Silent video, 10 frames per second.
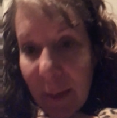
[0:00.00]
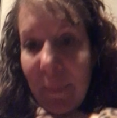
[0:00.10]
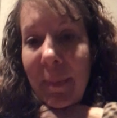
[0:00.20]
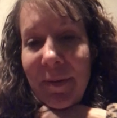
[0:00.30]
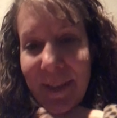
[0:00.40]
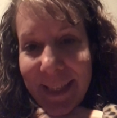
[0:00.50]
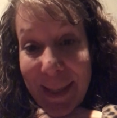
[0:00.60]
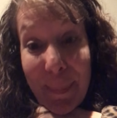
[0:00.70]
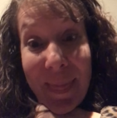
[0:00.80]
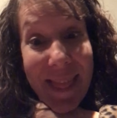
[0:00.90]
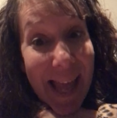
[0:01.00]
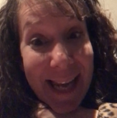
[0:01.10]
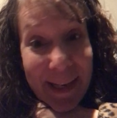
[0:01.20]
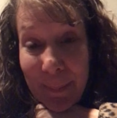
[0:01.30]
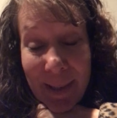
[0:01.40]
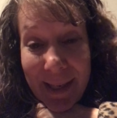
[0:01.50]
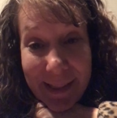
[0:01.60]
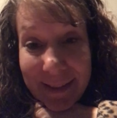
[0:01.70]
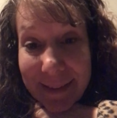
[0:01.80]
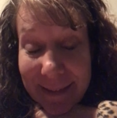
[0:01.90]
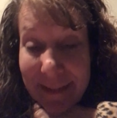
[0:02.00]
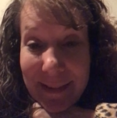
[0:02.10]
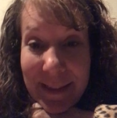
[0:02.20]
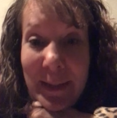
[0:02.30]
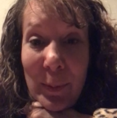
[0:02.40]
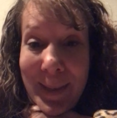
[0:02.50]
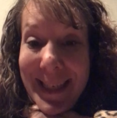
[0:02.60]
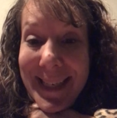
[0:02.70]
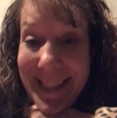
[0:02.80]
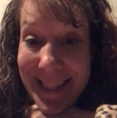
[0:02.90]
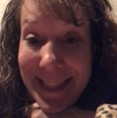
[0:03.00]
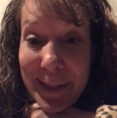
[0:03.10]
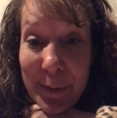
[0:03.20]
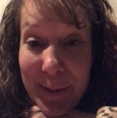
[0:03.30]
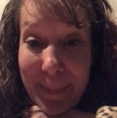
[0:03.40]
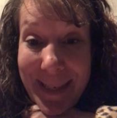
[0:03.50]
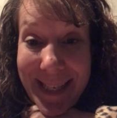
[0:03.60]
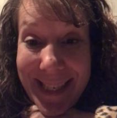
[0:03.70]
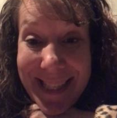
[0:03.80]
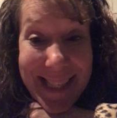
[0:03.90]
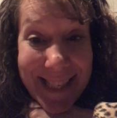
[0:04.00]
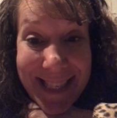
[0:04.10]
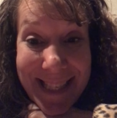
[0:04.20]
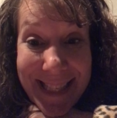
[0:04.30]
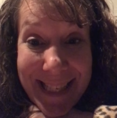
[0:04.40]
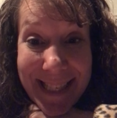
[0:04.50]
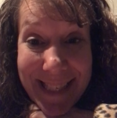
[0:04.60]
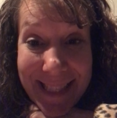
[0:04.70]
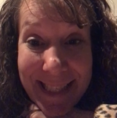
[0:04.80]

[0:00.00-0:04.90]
Maybe if I keep that in mind, it'll make it easier to be consistent.